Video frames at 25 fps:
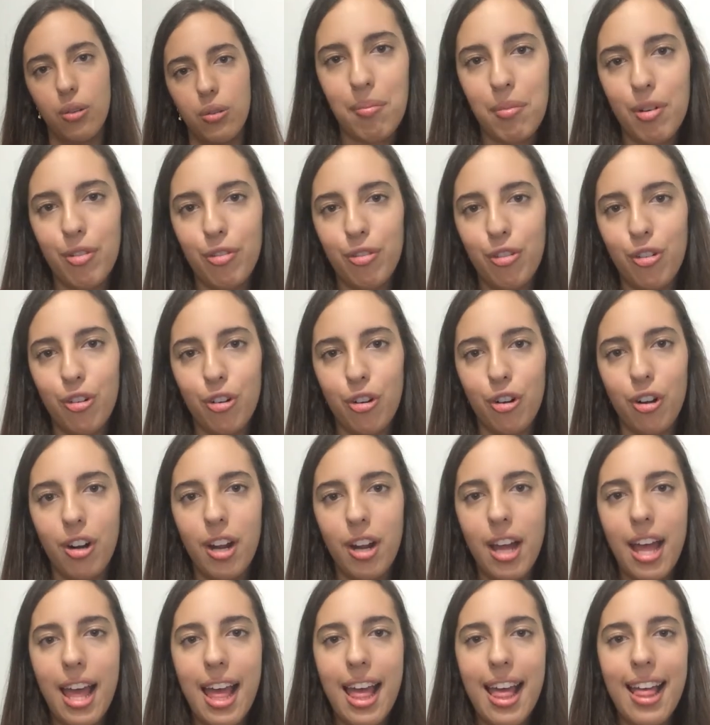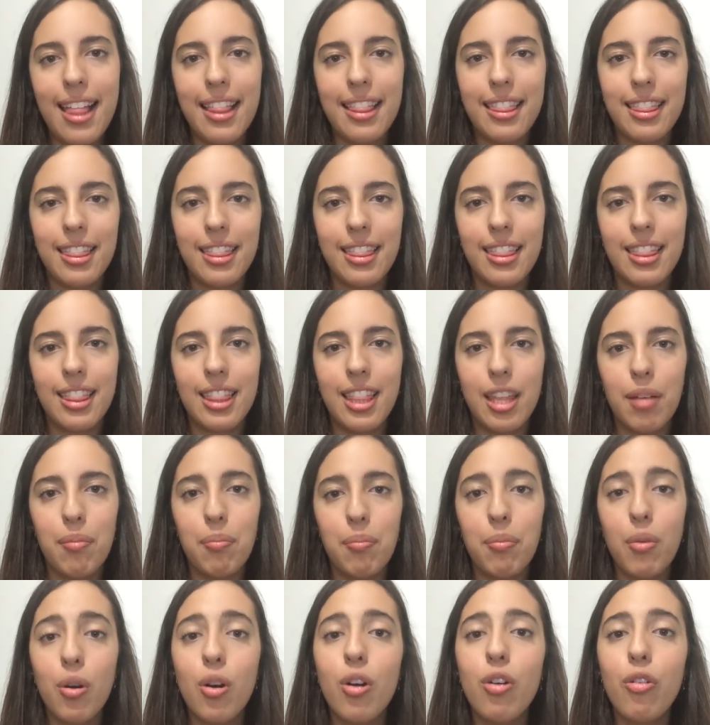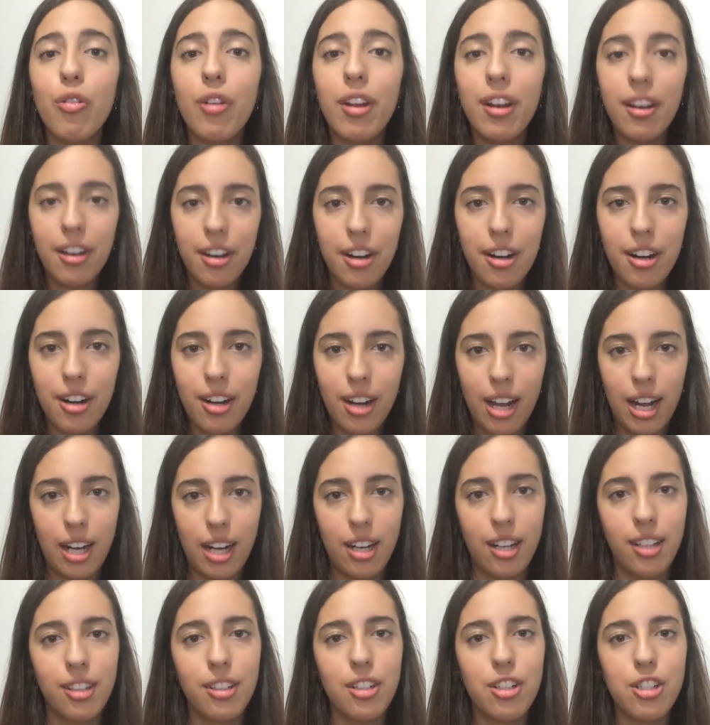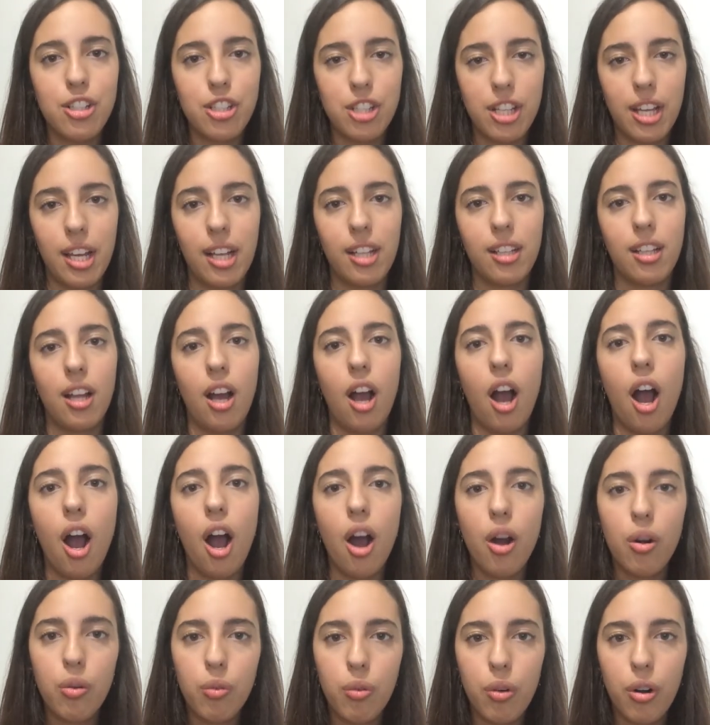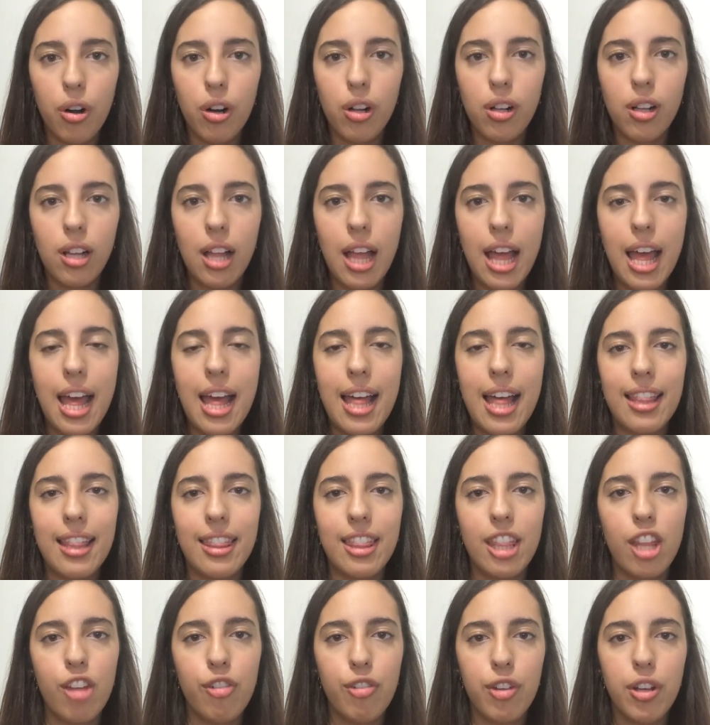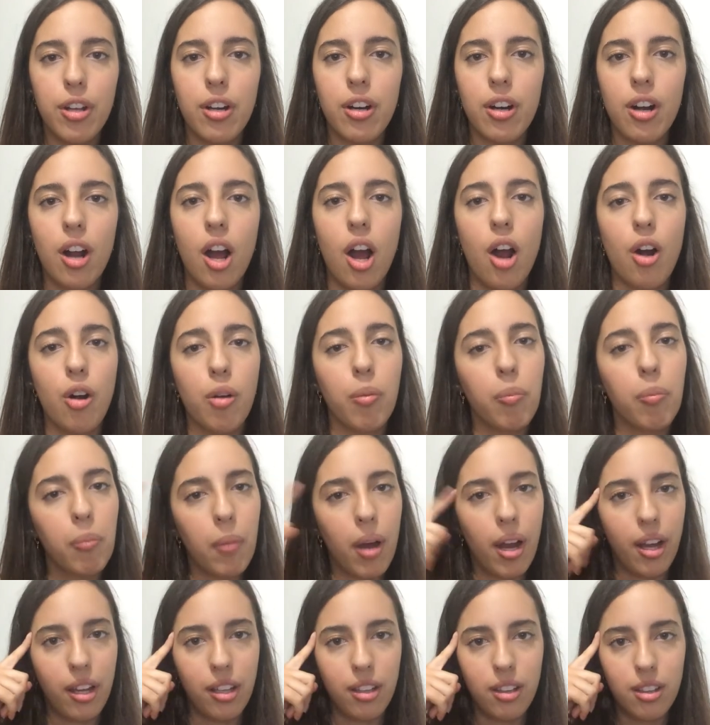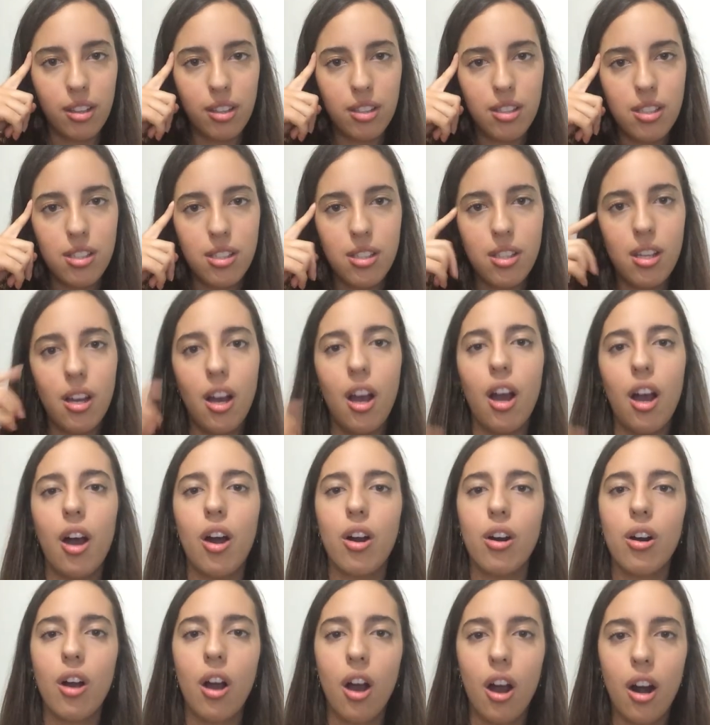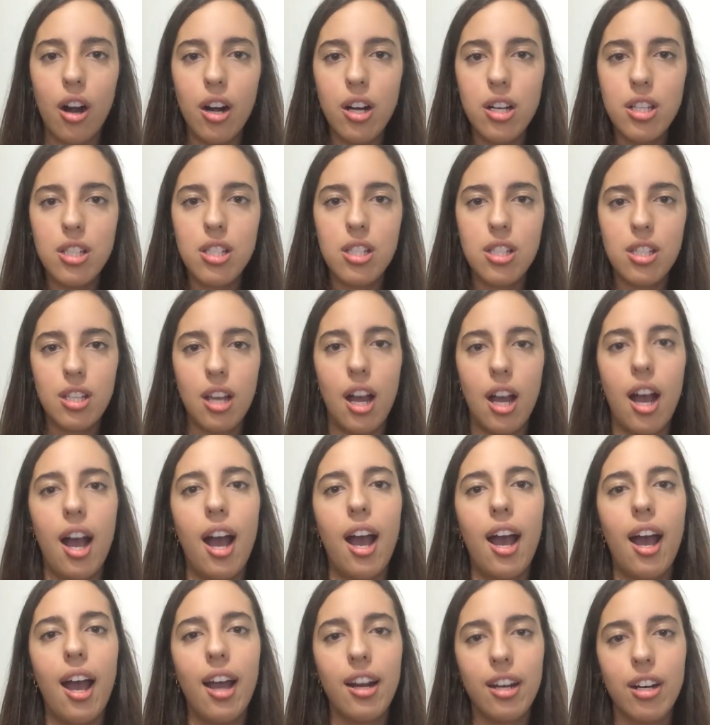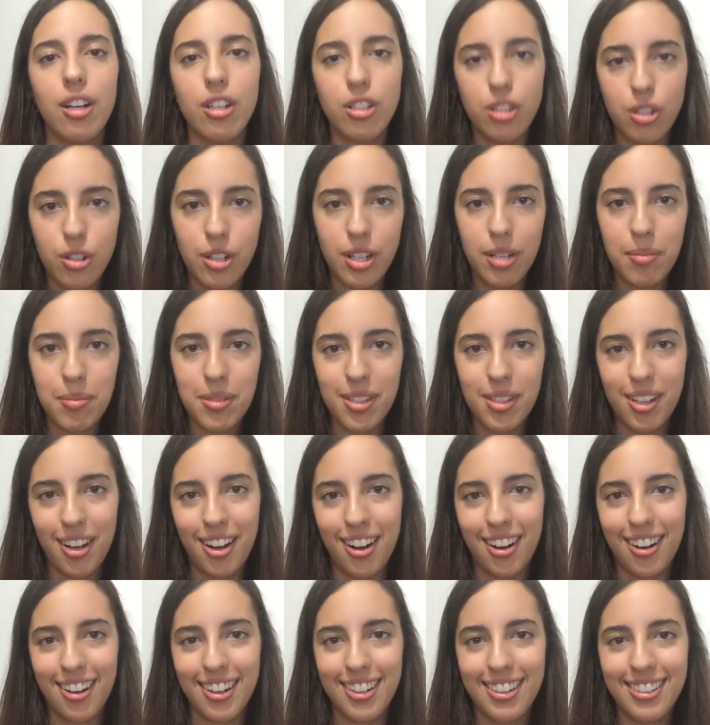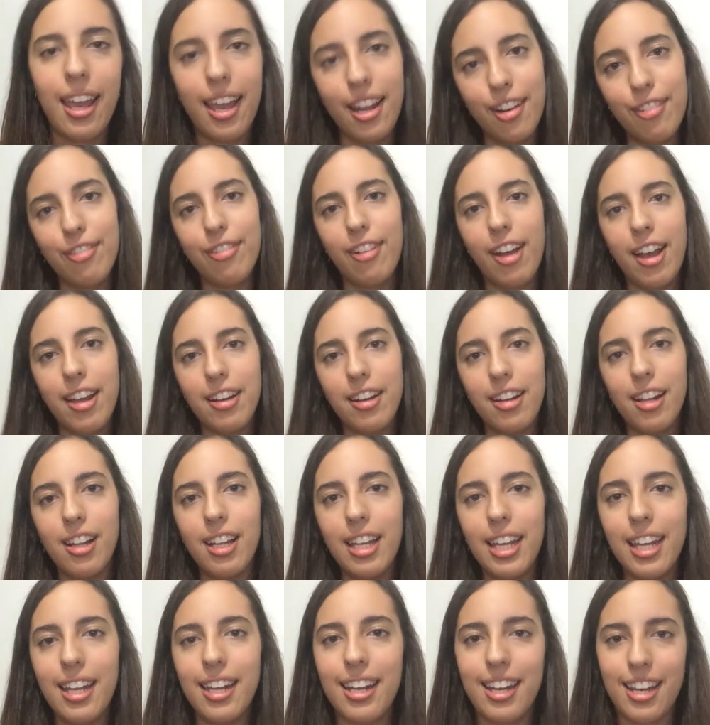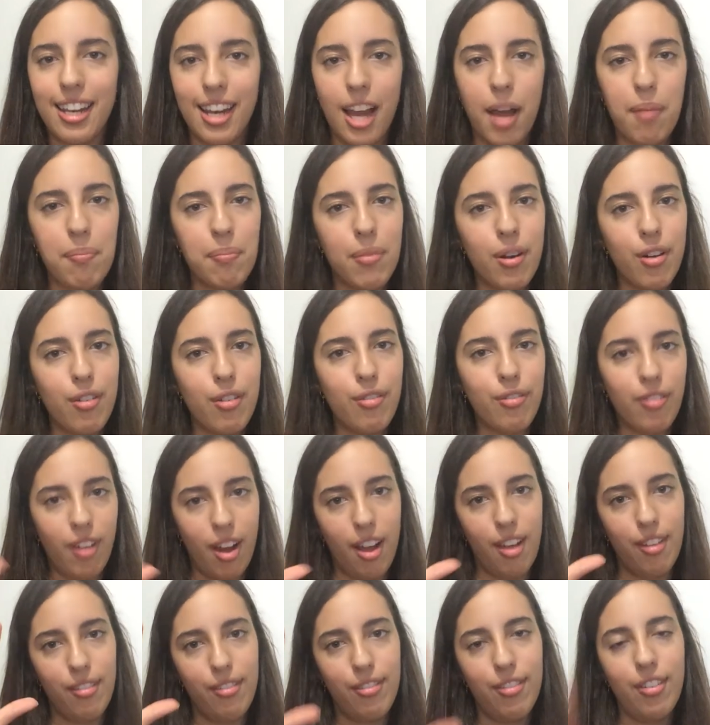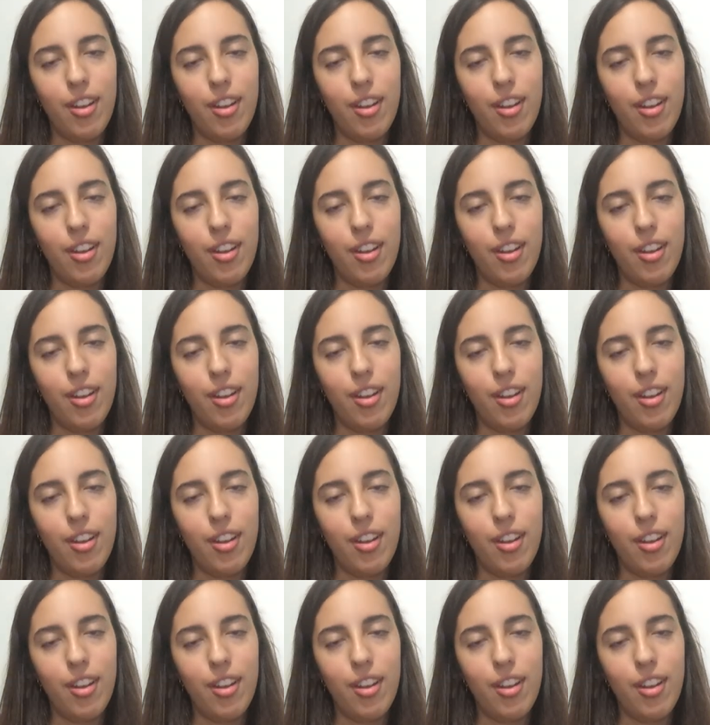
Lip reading: Number 4. The more we learn and understand our world, the bigger our minds, our hearts, and our dreams are. And finally, number 5.